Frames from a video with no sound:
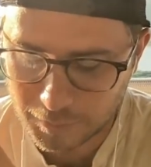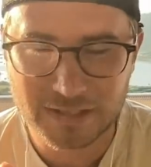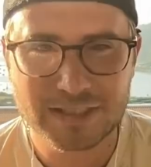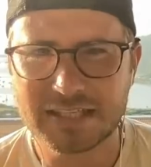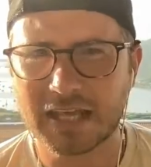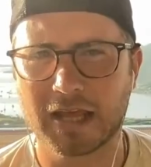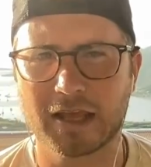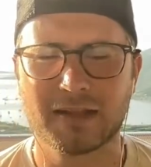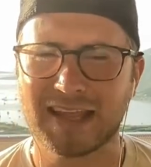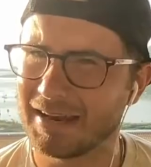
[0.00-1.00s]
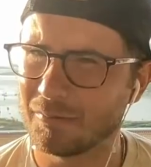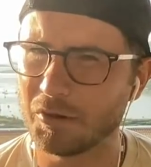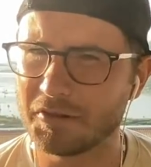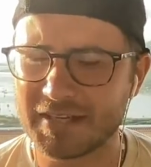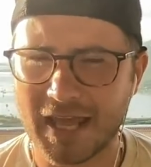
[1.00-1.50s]
But he did take a hit. And
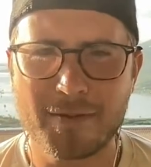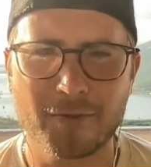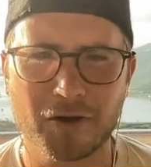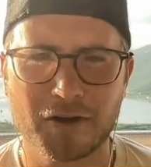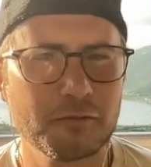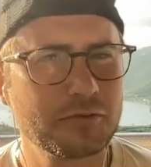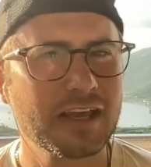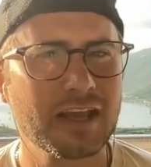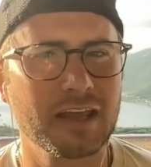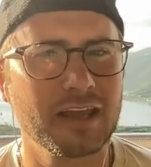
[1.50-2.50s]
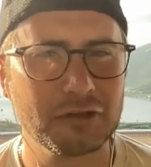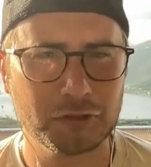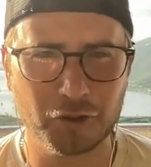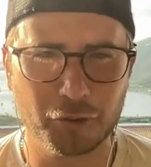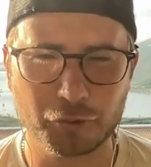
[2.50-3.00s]
with Tamer, if you take a hit and
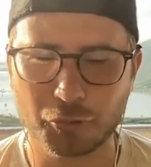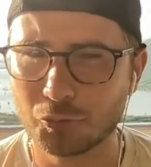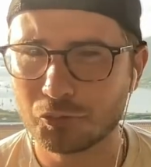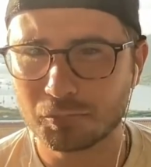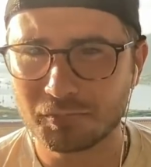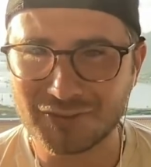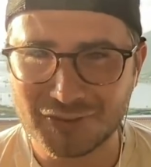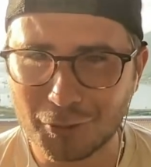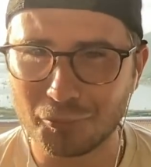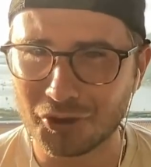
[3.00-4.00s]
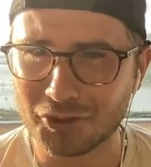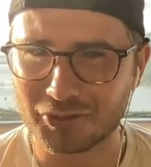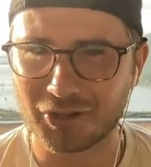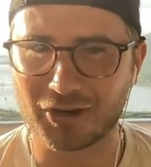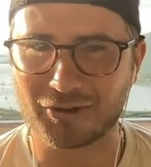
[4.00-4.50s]
you don't lose, it's still pretty
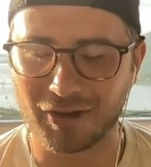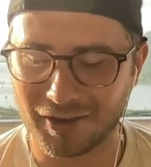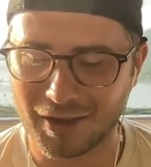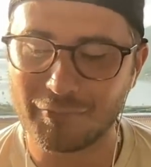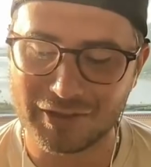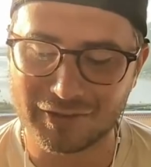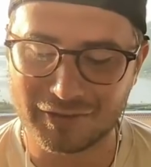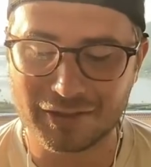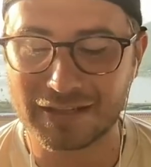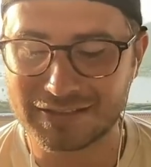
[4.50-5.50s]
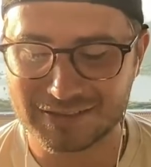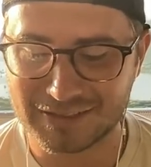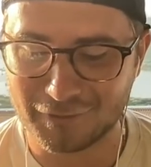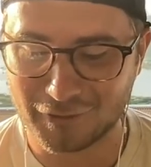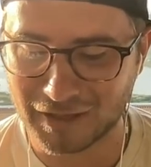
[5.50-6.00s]
good luck, right? I mean, that's
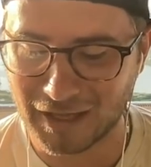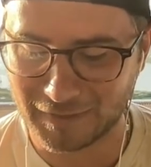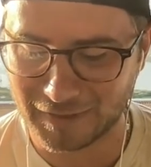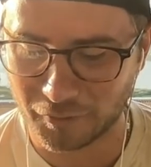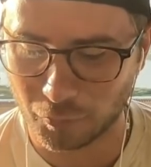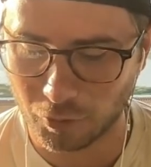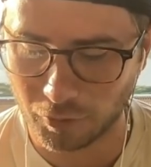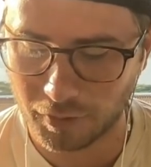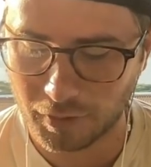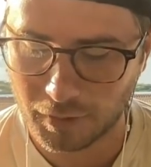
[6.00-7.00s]
definitely not the end of the world.